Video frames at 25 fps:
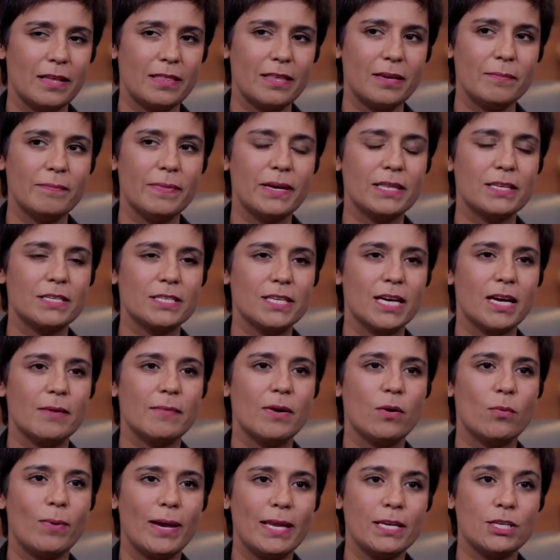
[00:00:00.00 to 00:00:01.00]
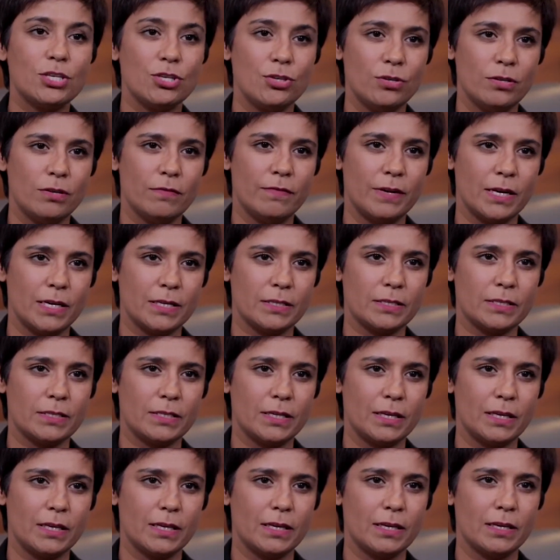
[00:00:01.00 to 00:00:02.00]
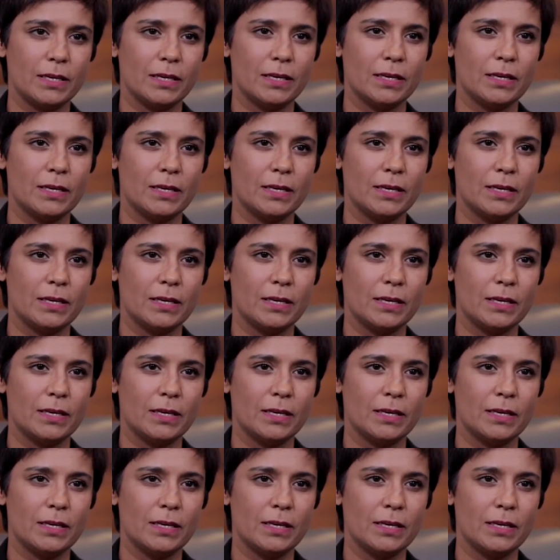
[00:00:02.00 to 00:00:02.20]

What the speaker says: I think by the time I went to university,